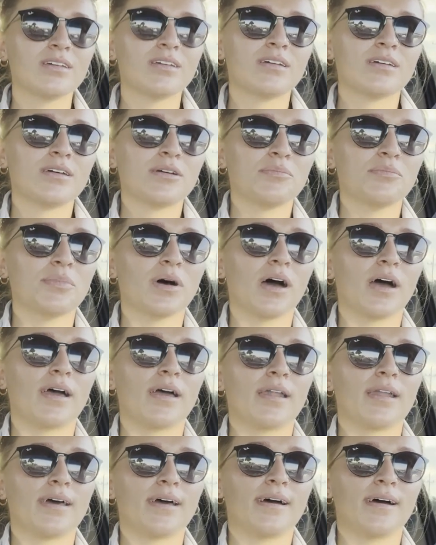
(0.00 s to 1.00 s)
But
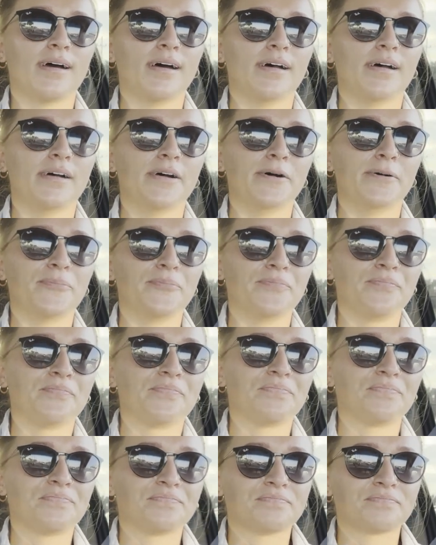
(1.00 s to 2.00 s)

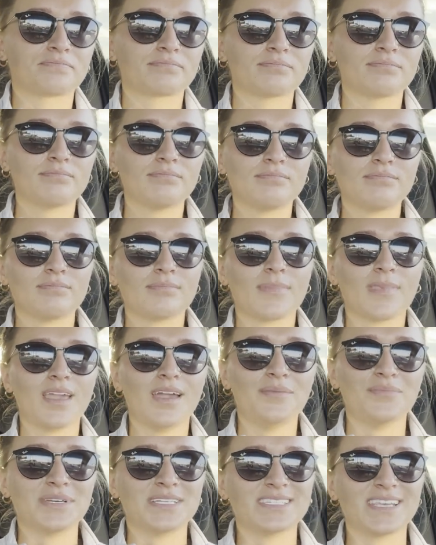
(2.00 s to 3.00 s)
um, I'm
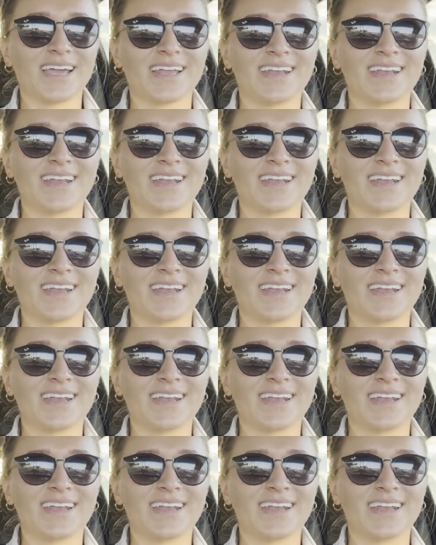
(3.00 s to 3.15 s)
excited.